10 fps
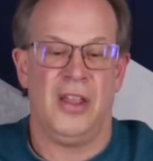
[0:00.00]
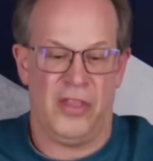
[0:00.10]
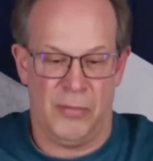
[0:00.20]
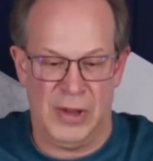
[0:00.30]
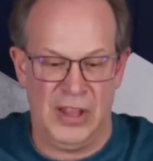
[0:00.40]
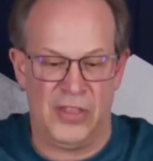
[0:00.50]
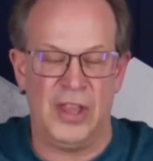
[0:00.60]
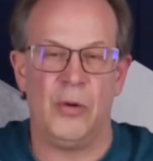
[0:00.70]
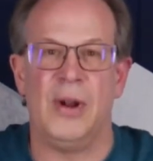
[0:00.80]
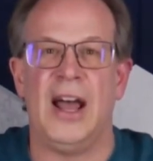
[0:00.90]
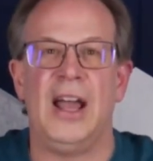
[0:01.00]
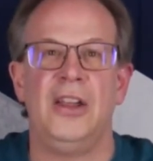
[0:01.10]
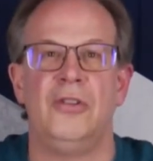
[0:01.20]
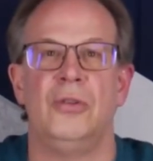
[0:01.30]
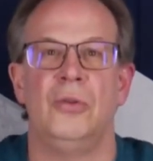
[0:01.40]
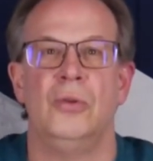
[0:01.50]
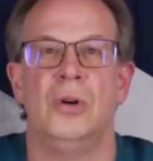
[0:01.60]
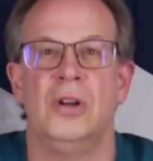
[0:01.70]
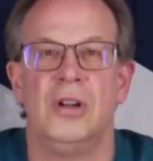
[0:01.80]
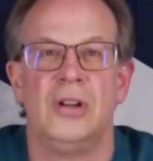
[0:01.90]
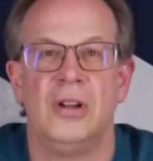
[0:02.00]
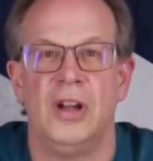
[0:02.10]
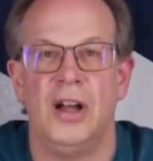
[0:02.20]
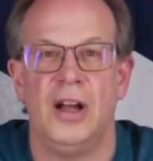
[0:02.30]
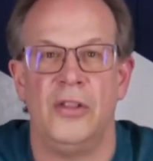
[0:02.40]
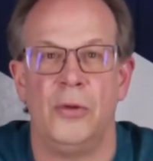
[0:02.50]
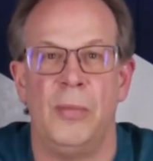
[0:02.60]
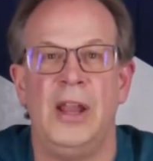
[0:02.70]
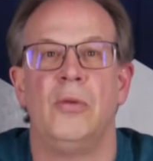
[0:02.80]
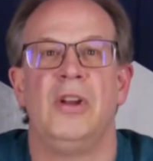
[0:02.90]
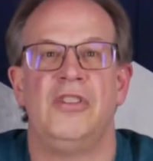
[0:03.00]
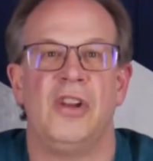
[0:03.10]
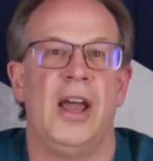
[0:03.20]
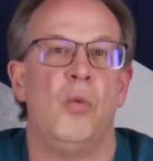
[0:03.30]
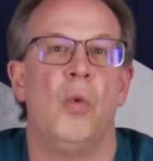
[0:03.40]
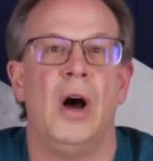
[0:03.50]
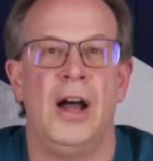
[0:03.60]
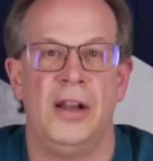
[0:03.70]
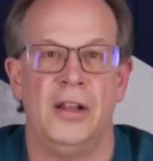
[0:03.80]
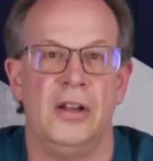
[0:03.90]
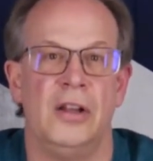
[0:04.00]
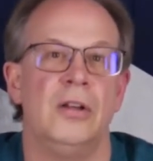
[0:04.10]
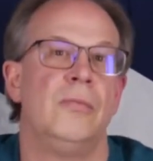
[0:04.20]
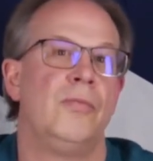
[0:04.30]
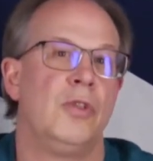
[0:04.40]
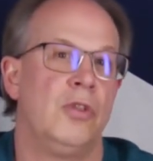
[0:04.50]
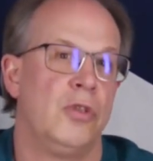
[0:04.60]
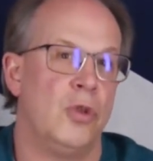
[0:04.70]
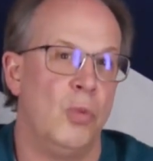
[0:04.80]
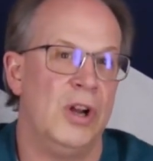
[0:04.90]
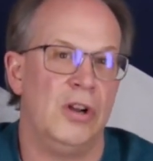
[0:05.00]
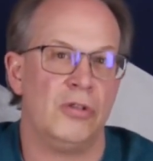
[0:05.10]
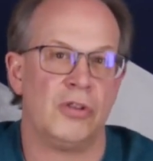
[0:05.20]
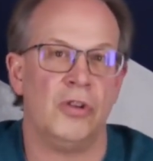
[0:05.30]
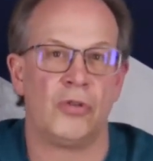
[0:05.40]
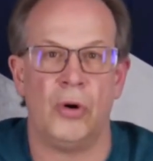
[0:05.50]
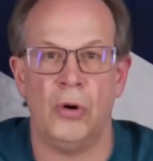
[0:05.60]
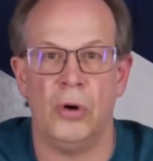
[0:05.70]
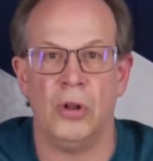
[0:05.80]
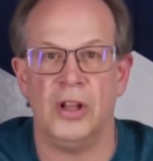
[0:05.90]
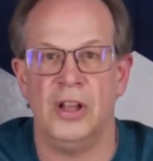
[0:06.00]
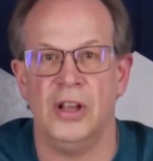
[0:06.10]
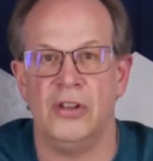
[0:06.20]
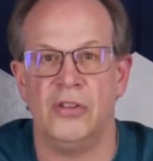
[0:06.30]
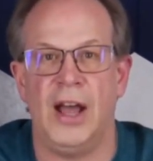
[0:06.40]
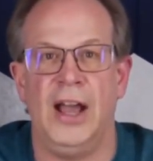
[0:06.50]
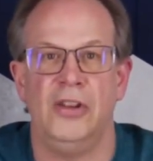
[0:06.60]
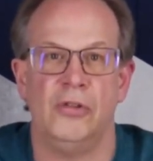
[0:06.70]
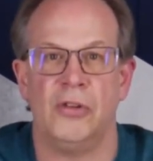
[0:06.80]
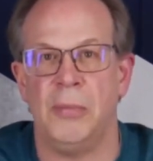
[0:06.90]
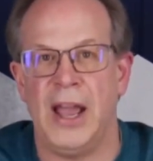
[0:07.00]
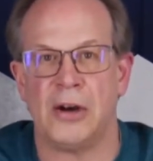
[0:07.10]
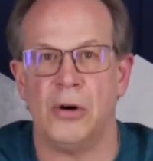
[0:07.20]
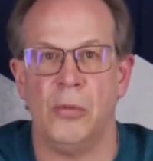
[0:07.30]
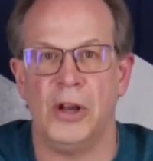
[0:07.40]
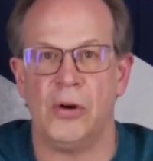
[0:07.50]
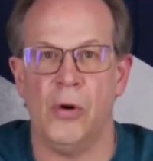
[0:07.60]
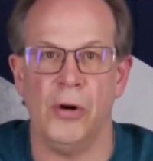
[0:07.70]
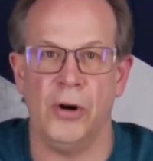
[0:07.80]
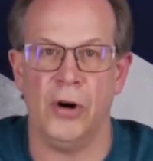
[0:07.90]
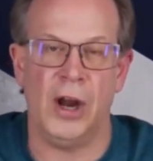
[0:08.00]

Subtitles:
The main thing when I do, the main reason I wanted the Windows control is I use a macro recorder